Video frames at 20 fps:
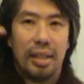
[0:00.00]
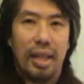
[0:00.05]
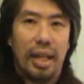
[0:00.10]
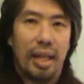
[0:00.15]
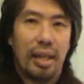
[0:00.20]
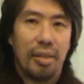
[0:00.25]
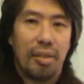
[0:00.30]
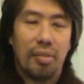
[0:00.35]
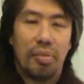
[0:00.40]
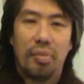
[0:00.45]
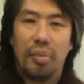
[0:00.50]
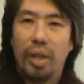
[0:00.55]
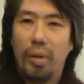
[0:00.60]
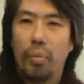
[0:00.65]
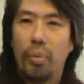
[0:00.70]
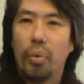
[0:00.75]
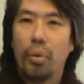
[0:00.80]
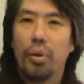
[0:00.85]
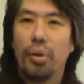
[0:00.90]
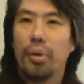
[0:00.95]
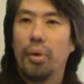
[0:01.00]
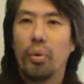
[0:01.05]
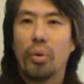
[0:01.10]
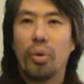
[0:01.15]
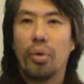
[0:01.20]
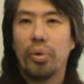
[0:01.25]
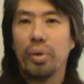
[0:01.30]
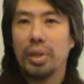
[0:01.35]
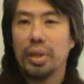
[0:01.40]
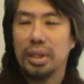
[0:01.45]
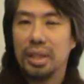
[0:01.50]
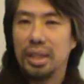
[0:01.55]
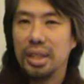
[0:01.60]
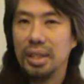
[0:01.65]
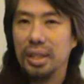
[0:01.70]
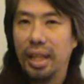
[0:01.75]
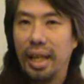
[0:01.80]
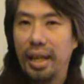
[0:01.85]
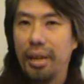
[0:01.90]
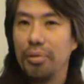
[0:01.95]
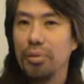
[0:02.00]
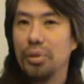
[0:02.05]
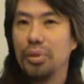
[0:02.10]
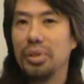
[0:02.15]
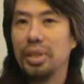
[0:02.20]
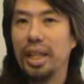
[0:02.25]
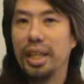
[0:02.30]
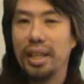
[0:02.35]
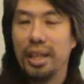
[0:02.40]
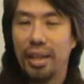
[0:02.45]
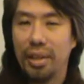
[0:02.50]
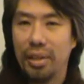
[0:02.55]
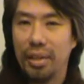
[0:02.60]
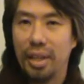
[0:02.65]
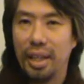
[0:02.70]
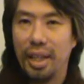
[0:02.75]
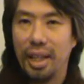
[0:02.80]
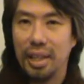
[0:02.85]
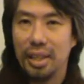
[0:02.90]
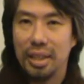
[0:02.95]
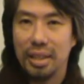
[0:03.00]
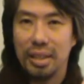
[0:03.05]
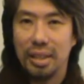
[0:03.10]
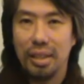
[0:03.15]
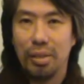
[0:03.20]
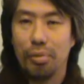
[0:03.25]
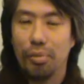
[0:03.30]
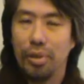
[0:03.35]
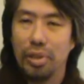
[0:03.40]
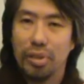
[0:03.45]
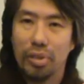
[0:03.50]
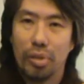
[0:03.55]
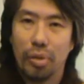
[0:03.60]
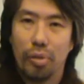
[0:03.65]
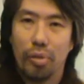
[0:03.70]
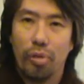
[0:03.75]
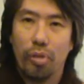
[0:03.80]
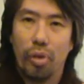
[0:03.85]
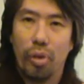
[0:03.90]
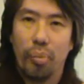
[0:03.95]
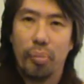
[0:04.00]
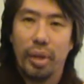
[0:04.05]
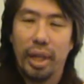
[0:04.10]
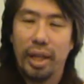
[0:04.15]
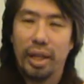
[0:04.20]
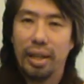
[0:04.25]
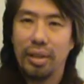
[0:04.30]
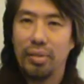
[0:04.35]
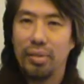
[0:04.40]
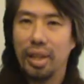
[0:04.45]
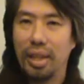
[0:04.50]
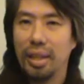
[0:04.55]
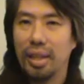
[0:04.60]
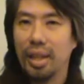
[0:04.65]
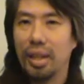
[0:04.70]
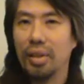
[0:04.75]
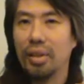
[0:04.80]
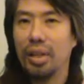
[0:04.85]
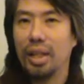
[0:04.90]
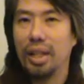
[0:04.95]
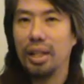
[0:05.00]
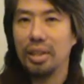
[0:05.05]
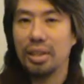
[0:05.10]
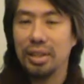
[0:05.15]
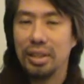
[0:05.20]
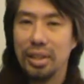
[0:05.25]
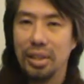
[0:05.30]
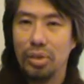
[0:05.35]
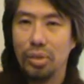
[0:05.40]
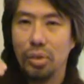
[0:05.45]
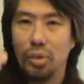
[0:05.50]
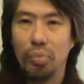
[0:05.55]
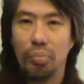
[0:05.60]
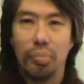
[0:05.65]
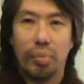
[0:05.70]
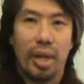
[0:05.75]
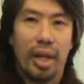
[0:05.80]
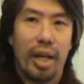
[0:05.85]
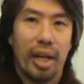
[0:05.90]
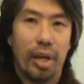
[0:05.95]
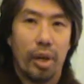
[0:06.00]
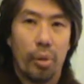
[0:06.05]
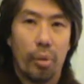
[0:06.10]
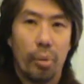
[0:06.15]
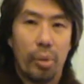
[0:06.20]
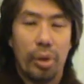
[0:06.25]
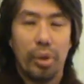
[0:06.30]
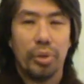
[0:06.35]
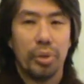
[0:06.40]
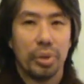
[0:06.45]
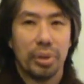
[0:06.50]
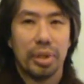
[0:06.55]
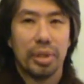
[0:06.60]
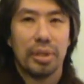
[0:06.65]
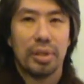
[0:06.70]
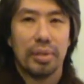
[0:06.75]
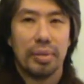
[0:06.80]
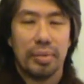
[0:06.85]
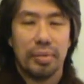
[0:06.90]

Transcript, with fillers: And they will no longer have to take incarnations in physical form, they can take incarnations into higher worlds